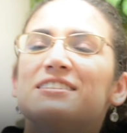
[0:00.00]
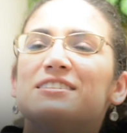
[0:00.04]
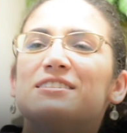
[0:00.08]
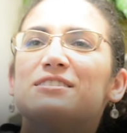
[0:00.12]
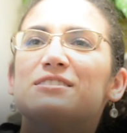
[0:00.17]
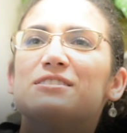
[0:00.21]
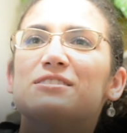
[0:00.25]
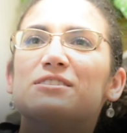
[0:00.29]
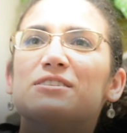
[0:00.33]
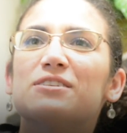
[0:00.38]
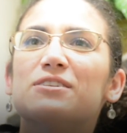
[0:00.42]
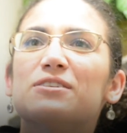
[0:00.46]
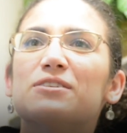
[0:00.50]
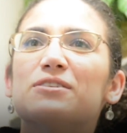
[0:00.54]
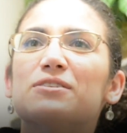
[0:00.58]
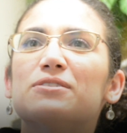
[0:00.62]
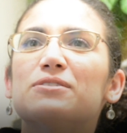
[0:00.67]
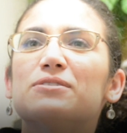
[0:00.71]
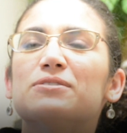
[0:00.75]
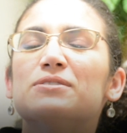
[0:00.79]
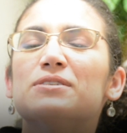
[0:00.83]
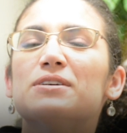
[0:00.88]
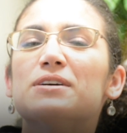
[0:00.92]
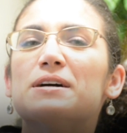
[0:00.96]

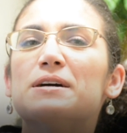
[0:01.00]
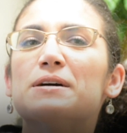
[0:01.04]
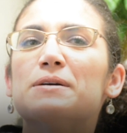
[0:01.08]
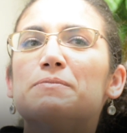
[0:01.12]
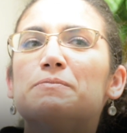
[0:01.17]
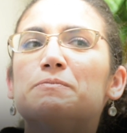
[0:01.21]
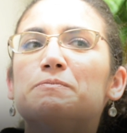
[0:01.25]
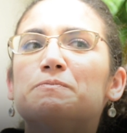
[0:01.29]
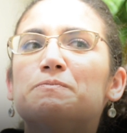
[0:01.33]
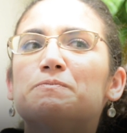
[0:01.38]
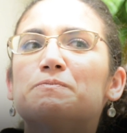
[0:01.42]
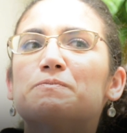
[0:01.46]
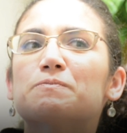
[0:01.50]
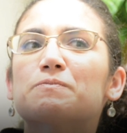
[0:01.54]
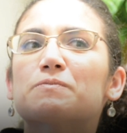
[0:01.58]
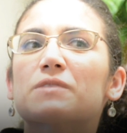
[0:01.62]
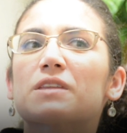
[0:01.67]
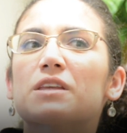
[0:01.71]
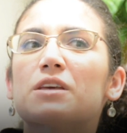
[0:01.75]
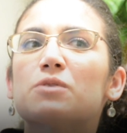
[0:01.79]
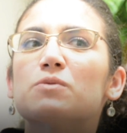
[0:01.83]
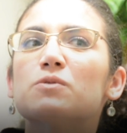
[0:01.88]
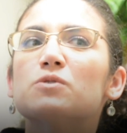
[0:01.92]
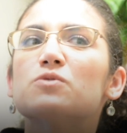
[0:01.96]
So
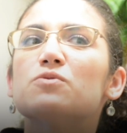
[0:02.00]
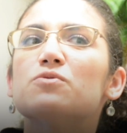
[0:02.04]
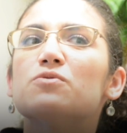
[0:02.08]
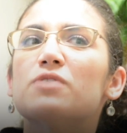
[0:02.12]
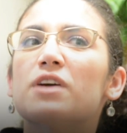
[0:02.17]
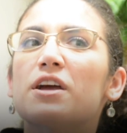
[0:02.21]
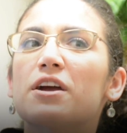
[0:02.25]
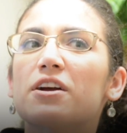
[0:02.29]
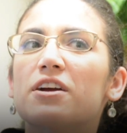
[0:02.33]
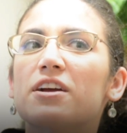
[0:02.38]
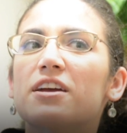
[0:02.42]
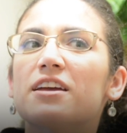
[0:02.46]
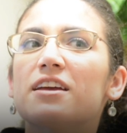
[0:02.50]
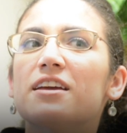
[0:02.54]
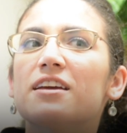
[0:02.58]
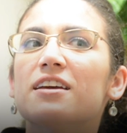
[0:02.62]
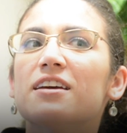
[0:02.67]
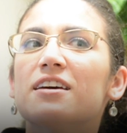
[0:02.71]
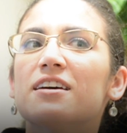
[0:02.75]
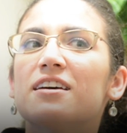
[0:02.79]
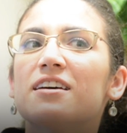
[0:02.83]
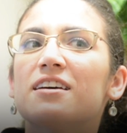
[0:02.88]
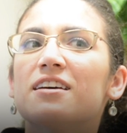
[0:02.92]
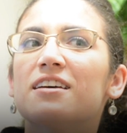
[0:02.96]
it was
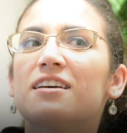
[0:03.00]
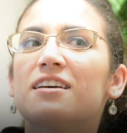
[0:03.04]
very